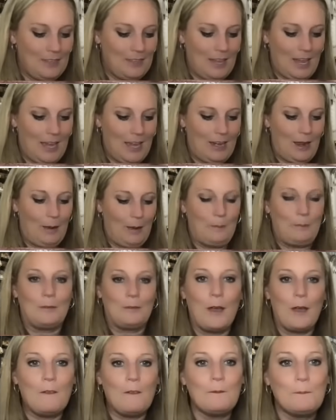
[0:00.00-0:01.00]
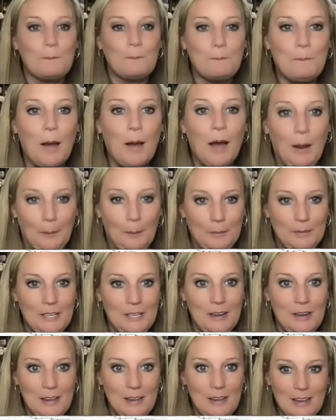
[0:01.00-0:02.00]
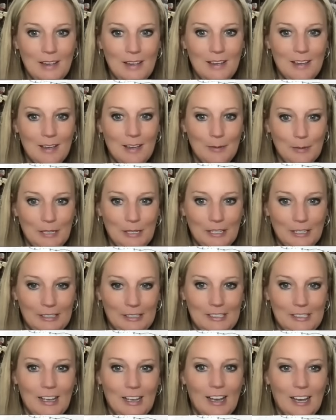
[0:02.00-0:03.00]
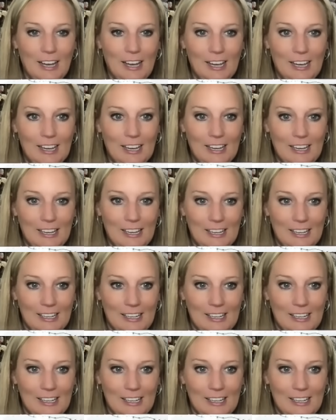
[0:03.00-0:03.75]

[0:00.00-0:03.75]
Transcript: and I'm pumped because I